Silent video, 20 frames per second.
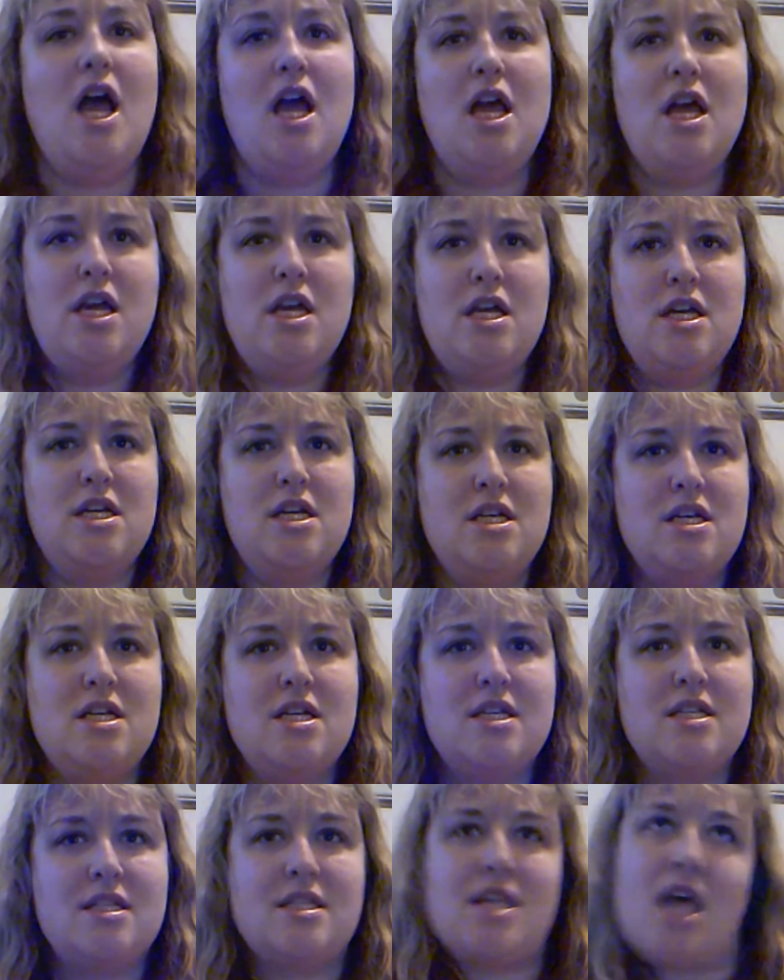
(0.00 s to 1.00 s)

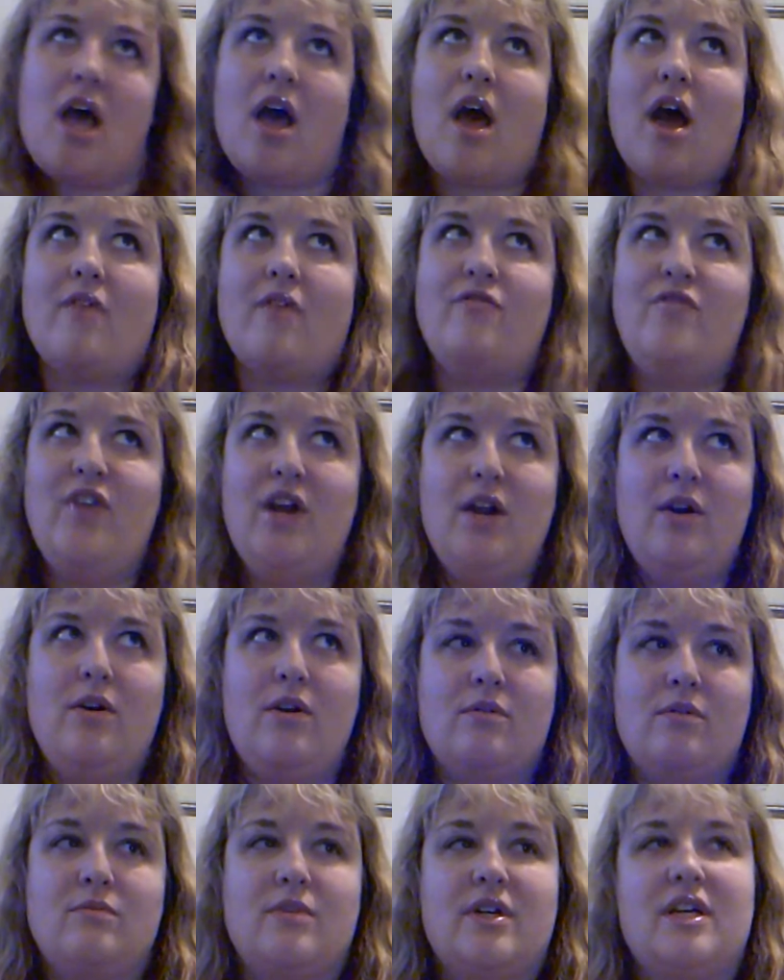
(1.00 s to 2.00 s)
is a
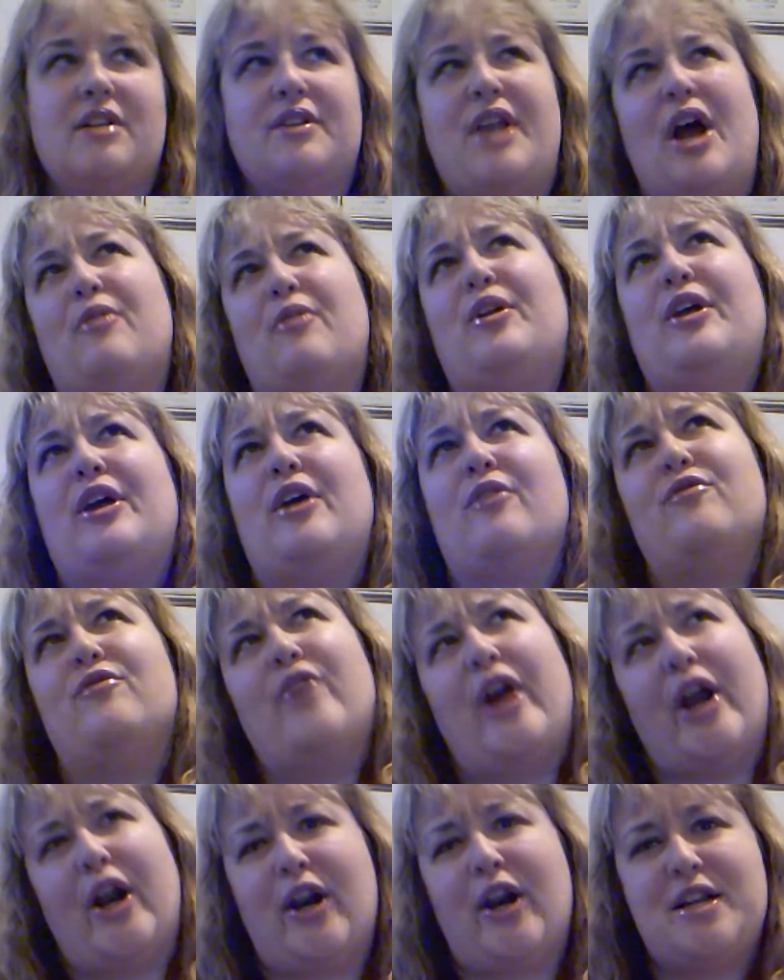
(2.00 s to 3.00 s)
very, well, not really a
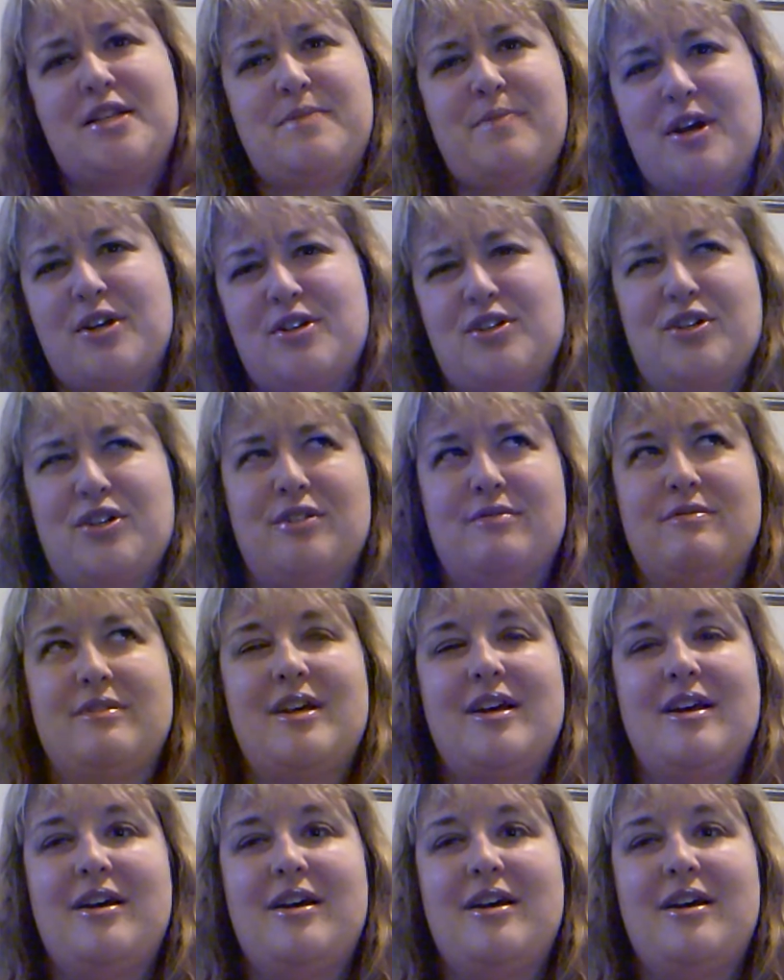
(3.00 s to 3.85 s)
very special,